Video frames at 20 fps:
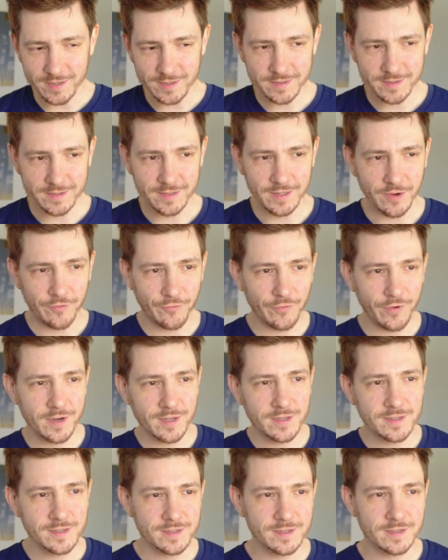
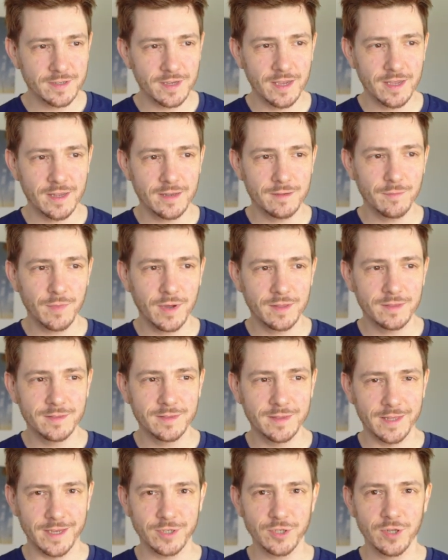difference in my
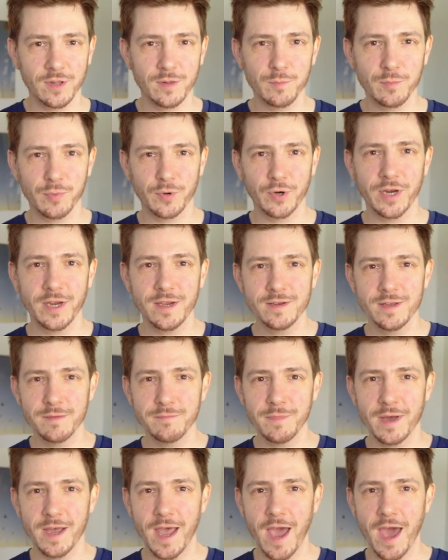digital brain and
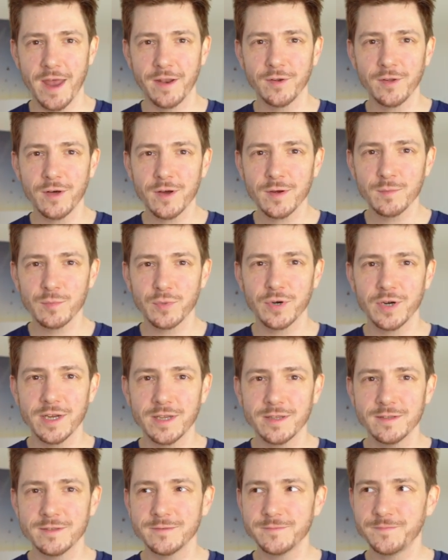my analog
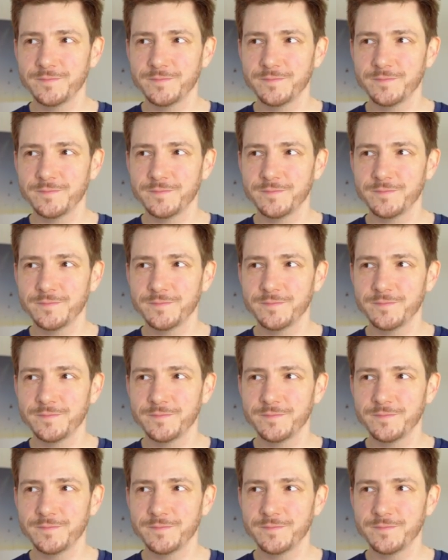brain,